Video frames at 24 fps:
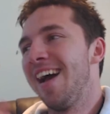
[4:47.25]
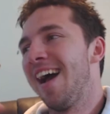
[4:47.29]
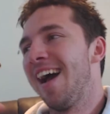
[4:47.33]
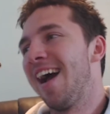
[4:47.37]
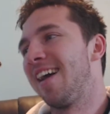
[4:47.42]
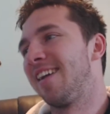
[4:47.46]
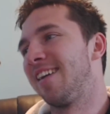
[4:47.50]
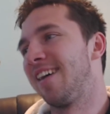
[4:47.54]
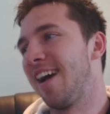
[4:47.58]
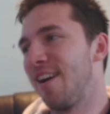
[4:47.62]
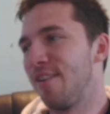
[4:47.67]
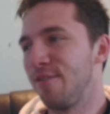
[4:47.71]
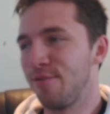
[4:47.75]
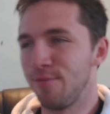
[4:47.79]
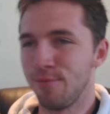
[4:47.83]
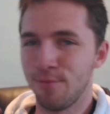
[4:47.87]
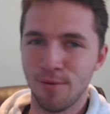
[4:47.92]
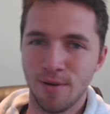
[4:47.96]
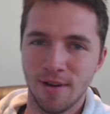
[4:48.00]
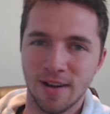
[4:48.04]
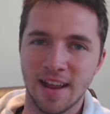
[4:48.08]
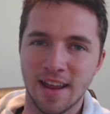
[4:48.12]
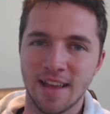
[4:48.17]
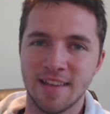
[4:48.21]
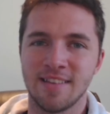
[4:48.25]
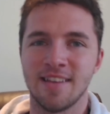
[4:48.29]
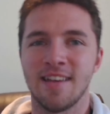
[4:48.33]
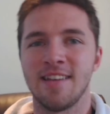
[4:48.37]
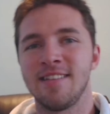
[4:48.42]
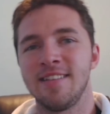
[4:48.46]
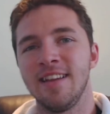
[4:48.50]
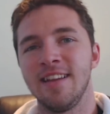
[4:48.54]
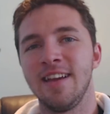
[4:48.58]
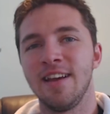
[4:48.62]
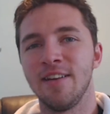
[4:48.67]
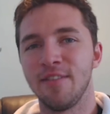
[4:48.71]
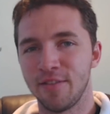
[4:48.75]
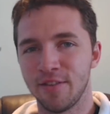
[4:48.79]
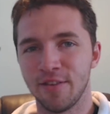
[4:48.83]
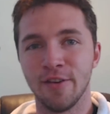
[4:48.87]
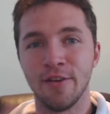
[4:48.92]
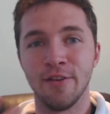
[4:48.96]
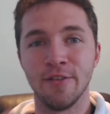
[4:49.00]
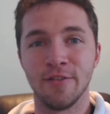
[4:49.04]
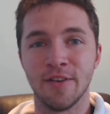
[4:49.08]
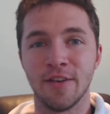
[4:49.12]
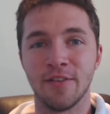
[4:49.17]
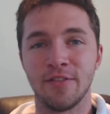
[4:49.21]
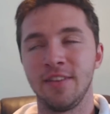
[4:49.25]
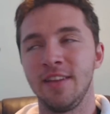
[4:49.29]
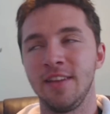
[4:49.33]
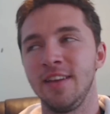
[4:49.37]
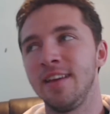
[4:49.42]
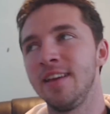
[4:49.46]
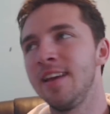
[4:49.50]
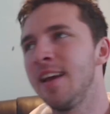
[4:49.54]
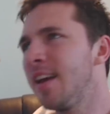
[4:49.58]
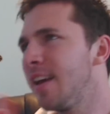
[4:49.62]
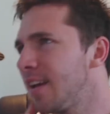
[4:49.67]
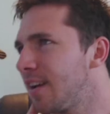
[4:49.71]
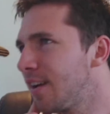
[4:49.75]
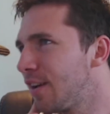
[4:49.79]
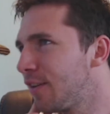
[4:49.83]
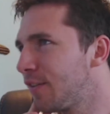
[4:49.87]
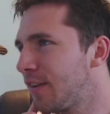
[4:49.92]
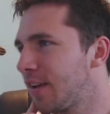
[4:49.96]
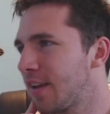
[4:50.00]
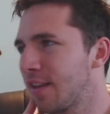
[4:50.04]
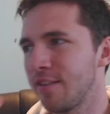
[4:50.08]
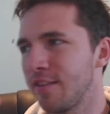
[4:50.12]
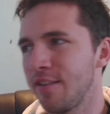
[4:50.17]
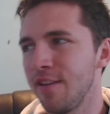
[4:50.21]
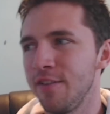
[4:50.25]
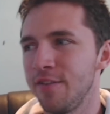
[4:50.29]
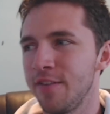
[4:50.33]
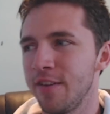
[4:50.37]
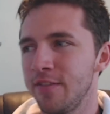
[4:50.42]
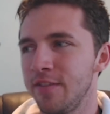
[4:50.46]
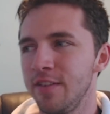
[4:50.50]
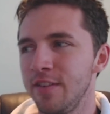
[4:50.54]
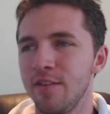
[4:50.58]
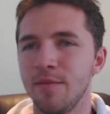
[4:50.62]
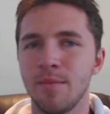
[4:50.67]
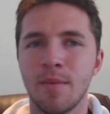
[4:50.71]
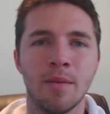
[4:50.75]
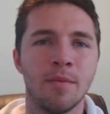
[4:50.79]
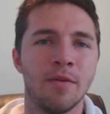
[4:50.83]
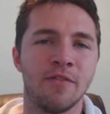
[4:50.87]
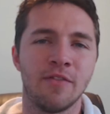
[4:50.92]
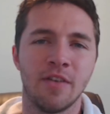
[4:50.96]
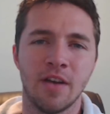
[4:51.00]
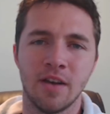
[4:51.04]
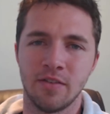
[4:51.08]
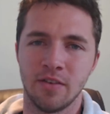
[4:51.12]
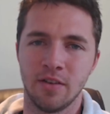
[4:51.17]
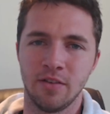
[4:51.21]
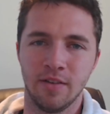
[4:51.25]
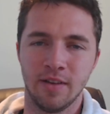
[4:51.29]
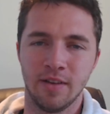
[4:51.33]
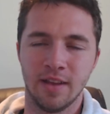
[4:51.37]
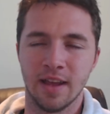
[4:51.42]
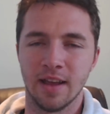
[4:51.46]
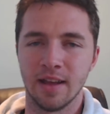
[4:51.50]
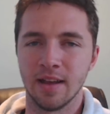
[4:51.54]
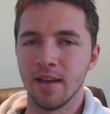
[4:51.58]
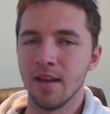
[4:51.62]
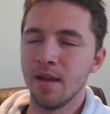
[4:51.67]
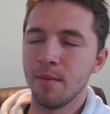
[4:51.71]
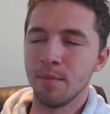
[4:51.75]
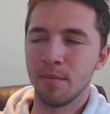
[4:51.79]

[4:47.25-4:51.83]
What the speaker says: And I have 1 SSD of 250 gig. I think it's 250, or it might be 500 gig.